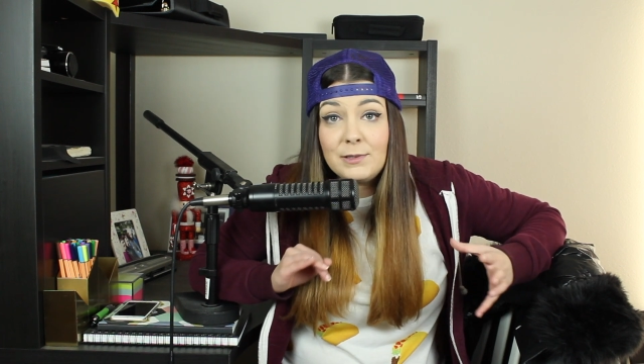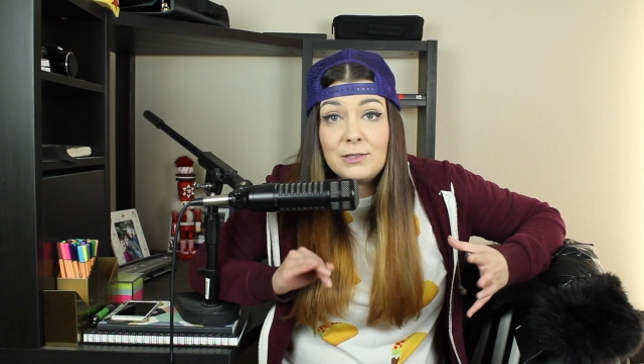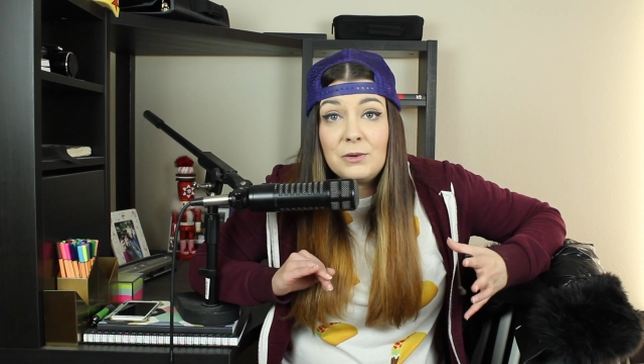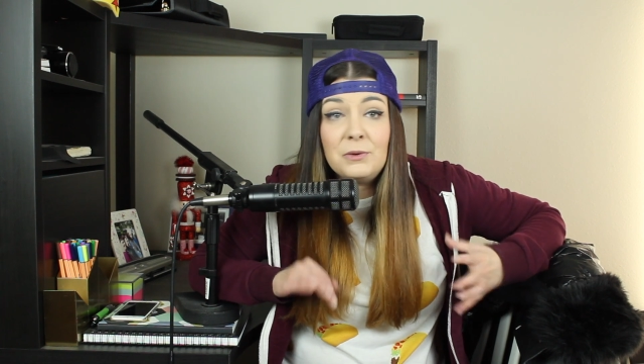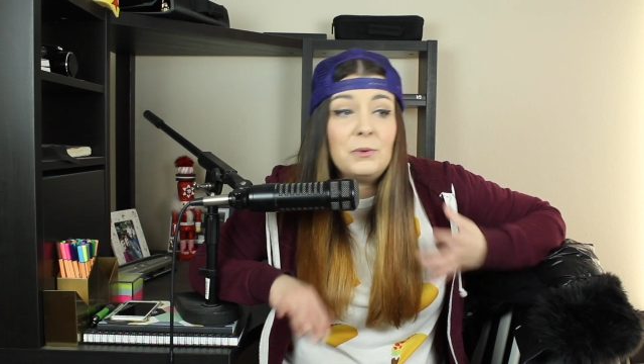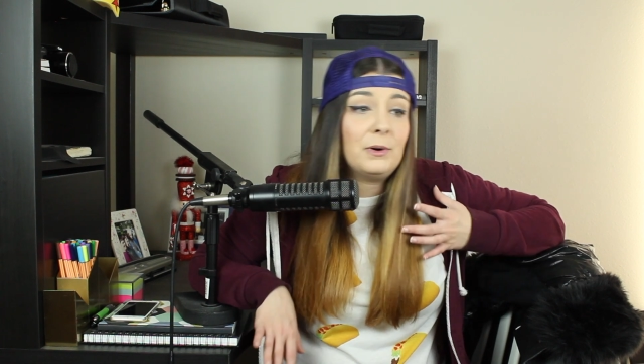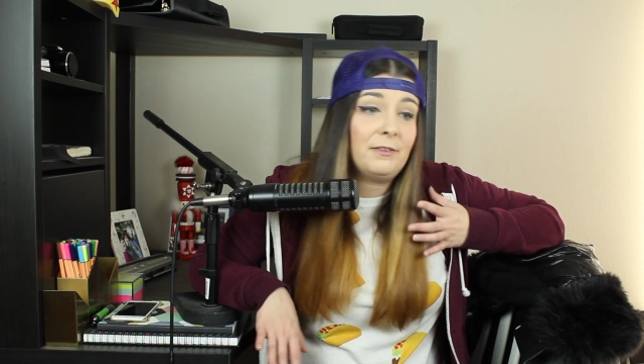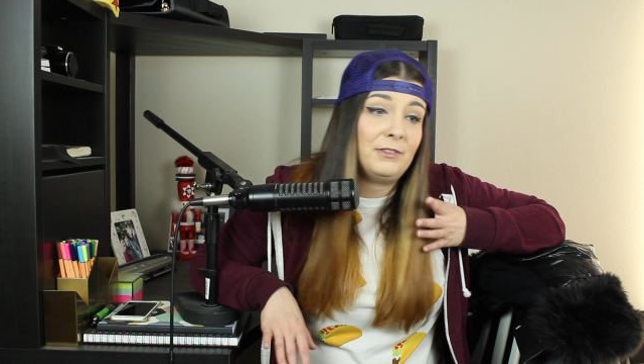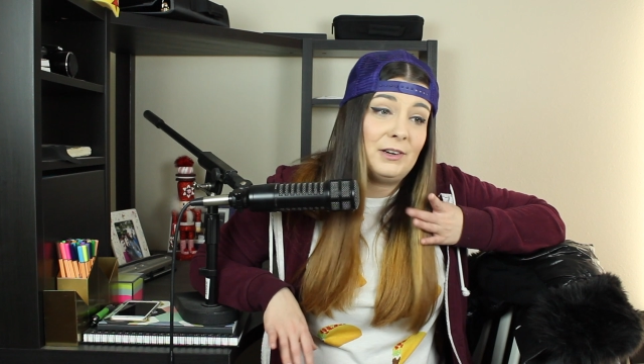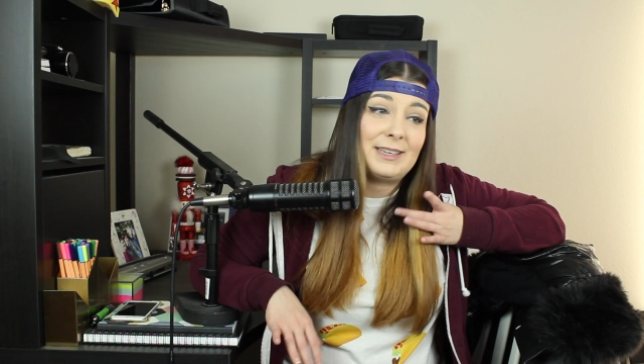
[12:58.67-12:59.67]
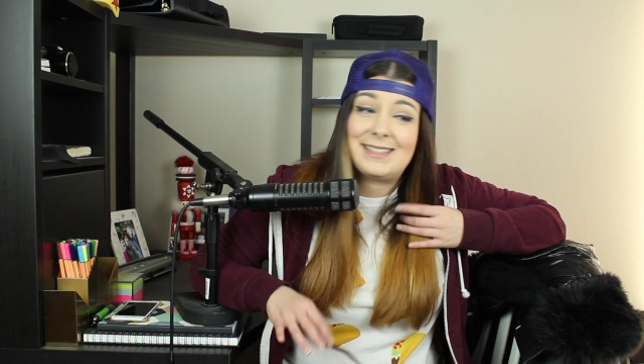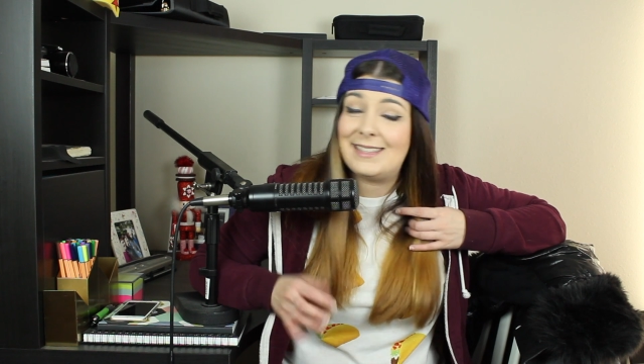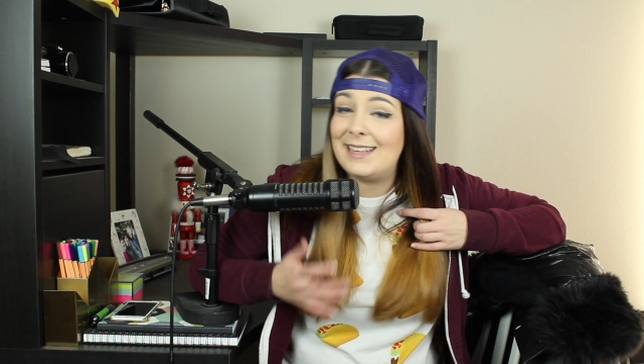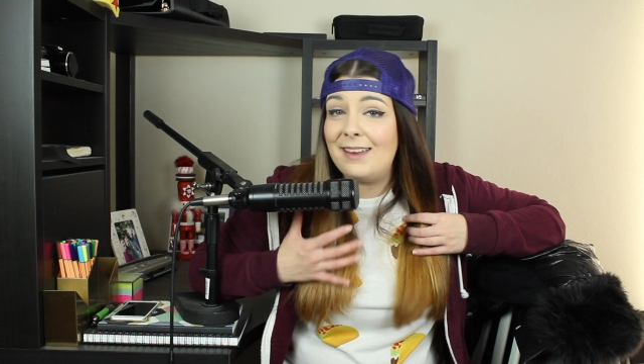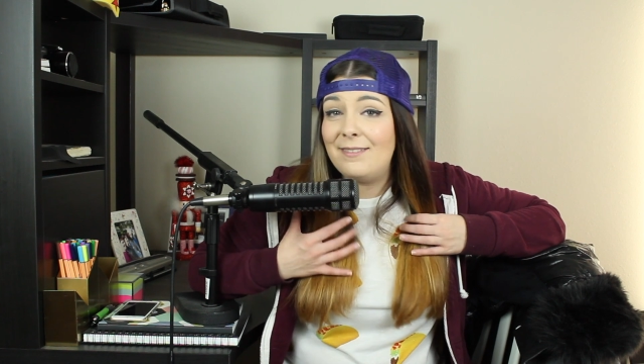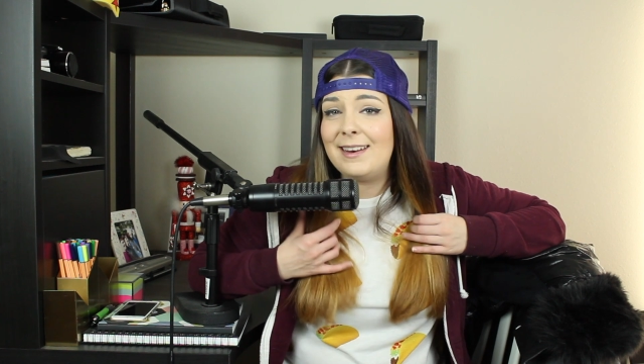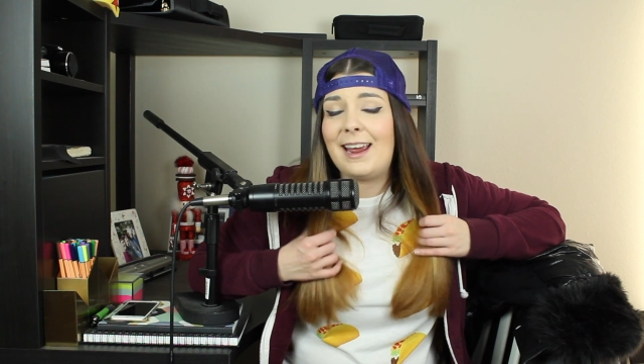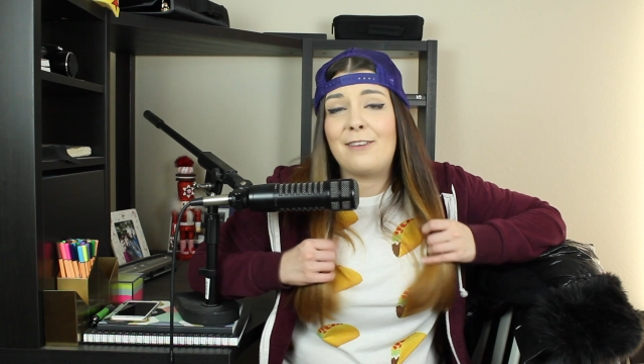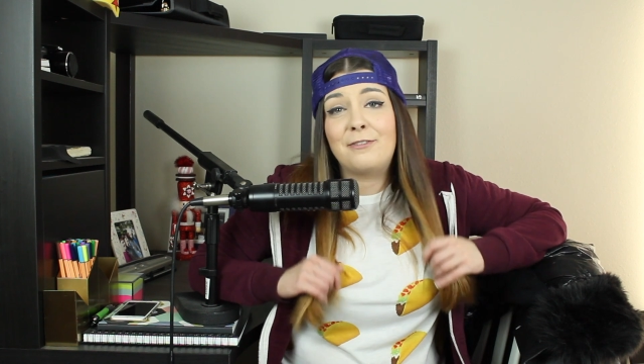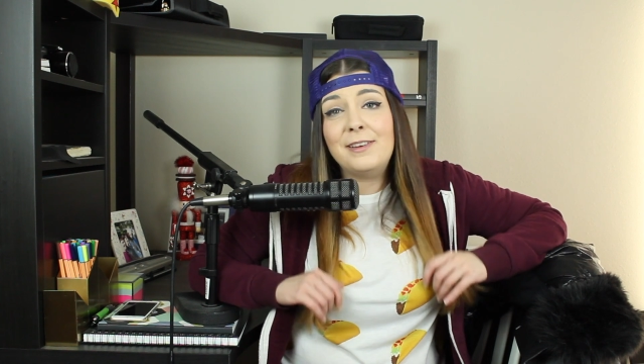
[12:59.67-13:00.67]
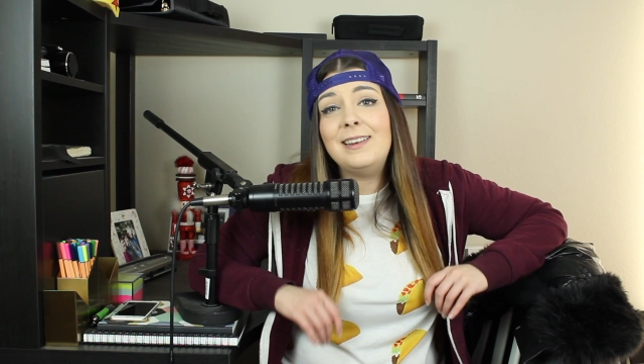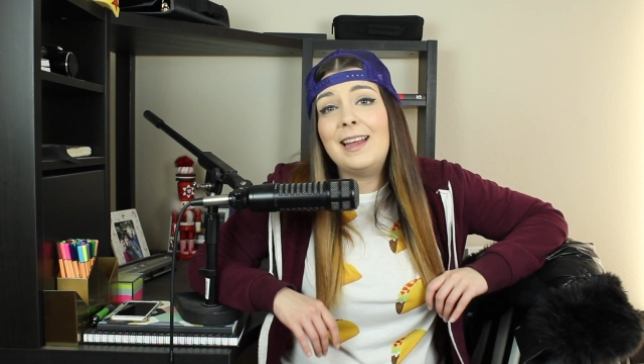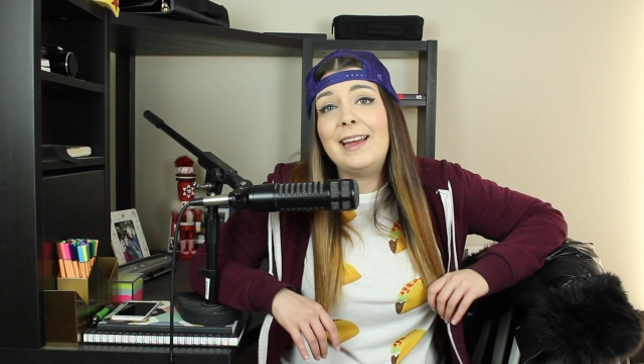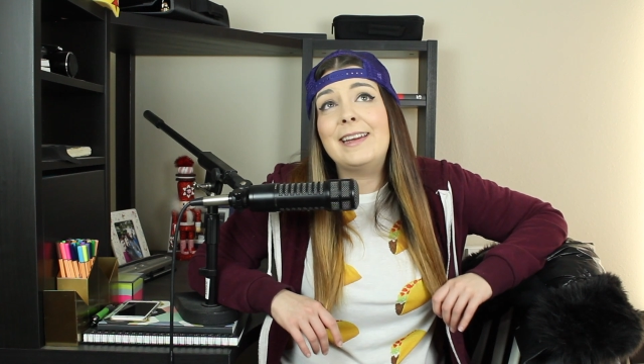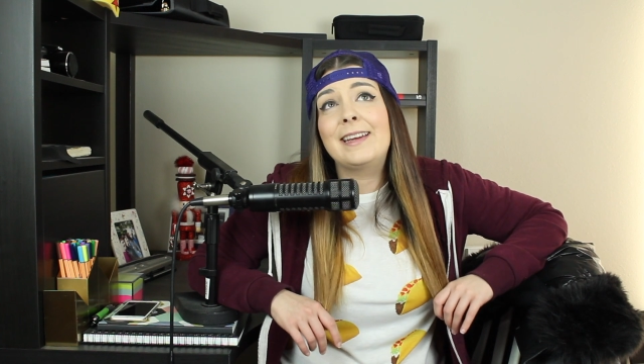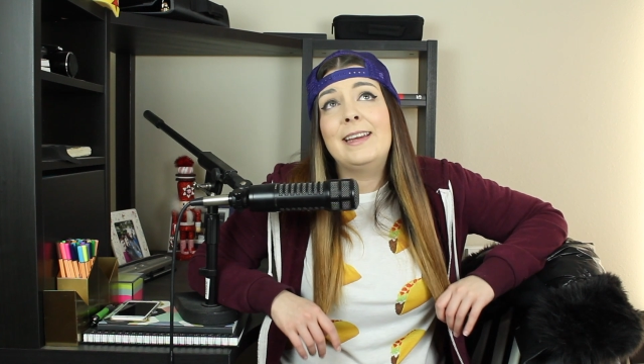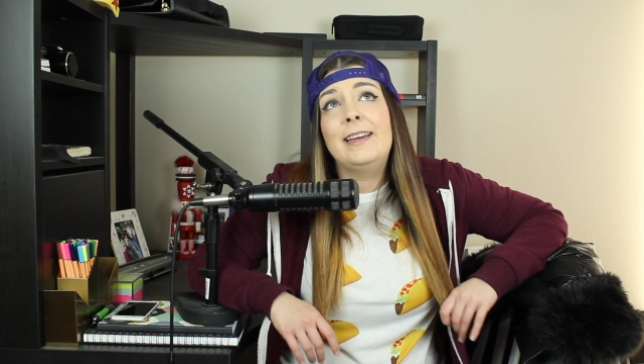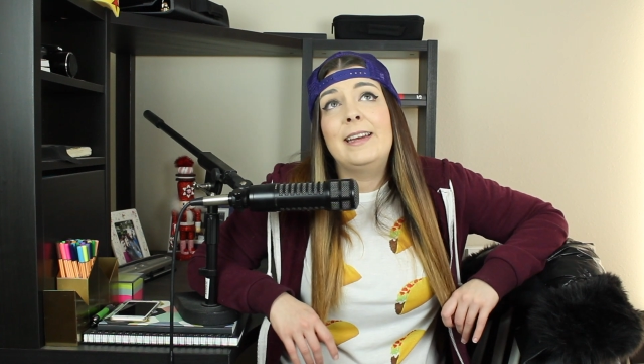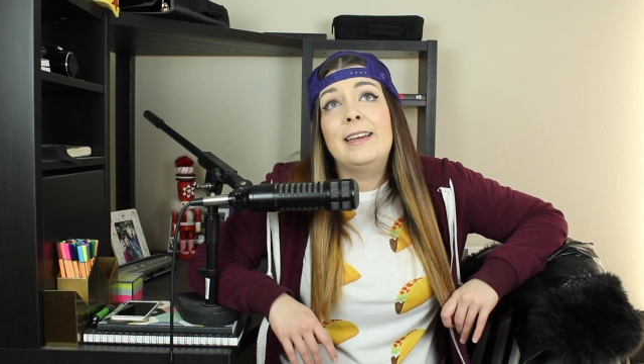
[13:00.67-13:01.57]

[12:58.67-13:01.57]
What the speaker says: episode or if they're going to save it. I feel like